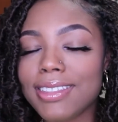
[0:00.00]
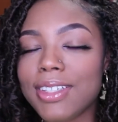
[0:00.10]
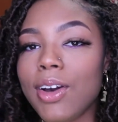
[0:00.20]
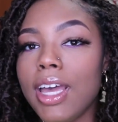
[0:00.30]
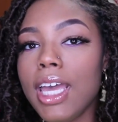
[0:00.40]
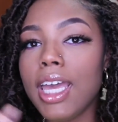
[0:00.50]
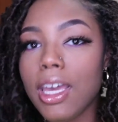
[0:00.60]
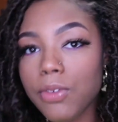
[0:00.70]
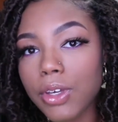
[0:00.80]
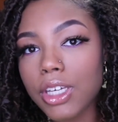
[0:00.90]
So
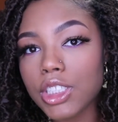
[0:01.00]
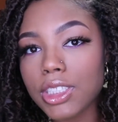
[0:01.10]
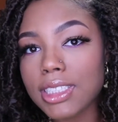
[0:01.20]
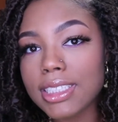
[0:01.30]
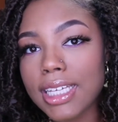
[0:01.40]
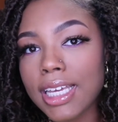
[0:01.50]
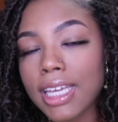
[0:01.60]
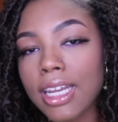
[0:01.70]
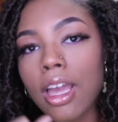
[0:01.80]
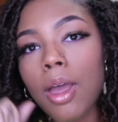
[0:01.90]
if you're
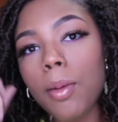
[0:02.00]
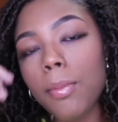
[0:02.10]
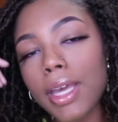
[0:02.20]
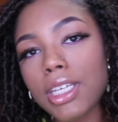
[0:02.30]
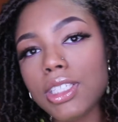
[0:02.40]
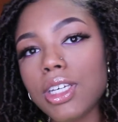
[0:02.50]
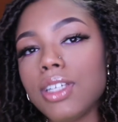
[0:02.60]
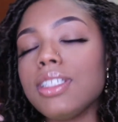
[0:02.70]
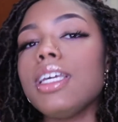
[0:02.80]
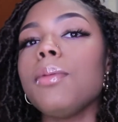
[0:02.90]
interested, make sure
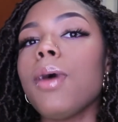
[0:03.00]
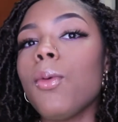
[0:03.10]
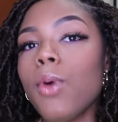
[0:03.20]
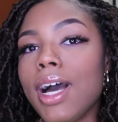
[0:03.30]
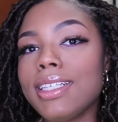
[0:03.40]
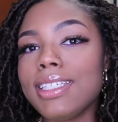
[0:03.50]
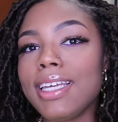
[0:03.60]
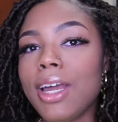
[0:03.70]
to keep on watching.